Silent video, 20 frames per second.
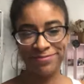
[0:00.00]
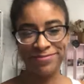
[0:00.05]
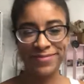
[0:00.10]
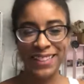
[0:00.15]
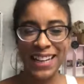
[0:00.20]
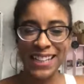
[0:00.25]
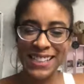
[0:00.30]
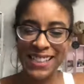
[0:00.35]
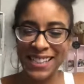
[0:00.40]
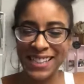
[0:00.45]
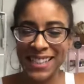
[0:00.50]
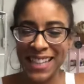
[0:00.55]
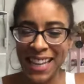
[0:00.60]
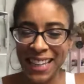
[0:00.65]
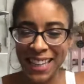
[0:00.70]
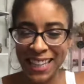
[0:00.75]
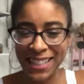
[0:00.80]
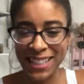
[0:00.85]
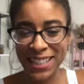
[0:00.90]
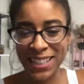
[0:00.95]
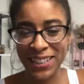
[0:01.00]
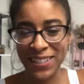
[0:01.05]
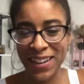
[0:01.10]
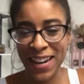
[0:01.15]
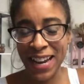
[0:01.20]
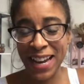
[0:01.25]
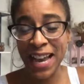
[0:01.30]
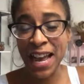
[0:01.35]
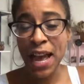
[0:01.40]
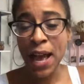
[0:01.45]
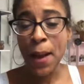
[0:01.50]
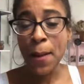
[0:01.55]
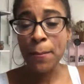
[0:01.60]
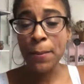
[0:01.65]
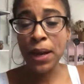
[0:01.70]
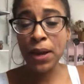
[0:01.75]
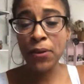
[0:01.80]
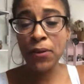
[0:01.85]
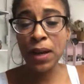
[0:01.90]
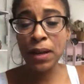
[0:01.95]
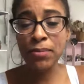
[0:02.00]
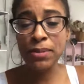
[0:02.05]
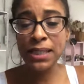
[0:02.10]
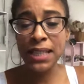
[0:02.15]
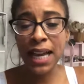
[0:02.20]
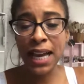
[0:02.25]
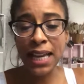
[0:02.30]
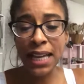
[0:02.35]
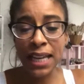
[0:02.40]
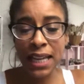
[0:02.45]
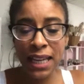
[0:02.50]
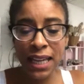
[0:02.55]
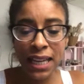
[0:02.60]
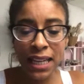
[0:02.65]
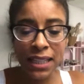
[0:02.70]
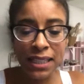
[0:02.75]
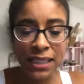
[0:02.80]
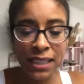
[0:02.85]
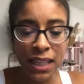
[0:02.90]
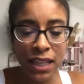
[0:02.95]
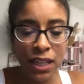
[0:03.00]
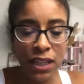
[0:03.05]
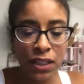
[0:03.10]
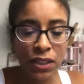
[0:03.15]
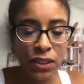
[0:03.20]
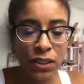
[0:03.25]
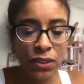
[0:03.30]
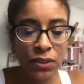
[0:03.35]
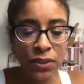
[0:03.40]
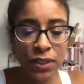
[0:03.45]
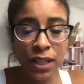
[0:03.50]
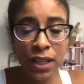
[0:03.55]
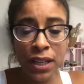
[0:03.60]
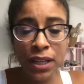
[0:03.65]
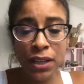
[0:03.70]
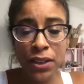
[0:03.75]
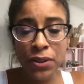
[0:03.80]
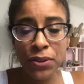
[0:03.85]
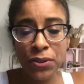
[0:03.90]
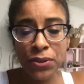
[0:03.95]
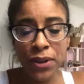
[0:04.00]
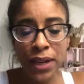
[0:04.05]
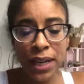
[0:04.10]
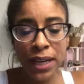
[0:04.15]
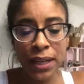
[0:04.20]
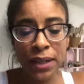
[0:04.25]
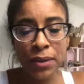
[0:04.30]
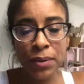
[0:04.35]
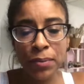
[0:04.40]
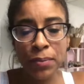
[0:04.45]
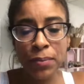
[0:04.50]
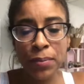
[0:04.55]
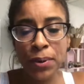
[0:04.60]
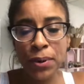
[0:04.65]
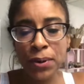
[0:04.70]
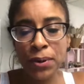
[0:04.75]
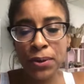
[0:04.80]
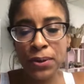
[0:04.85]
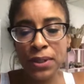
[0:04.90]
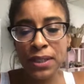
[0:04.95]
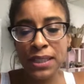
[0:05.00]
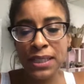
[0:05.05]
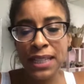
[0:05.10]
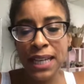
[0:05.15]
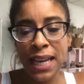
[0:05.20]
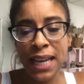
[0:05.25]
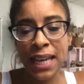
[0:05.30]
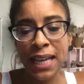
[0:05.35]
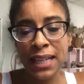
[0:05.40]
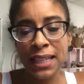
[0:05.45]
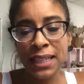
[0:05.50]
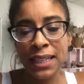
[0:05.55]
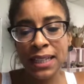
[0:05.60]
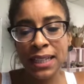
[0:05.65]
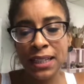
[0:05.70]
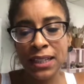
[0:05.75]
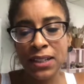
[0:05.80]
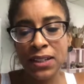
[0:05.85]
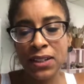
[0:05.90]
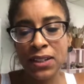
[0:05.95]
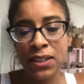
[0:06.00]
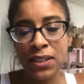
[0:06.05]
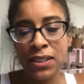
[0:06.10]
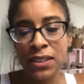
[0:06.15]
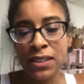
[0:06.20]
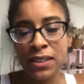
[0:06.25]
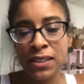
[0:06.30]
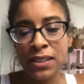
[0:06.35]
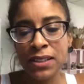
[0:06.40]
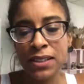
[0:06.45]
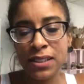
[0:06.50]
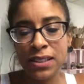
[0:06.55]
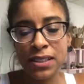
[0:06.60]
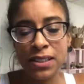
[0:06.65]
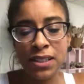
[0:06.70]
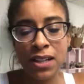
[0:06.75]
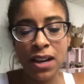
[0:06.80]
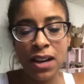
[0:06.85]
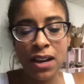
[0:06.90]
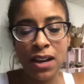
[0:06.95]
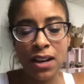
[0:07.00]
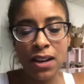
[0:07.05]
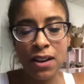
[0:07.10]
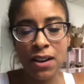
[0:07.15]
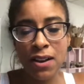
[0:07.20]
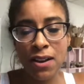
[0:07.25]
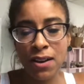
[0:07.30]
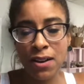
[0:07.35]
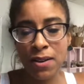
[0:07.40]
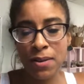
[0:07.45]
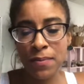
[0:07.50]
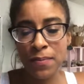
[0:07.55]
I should say that too, right? My website is lunarainbotanicals.com.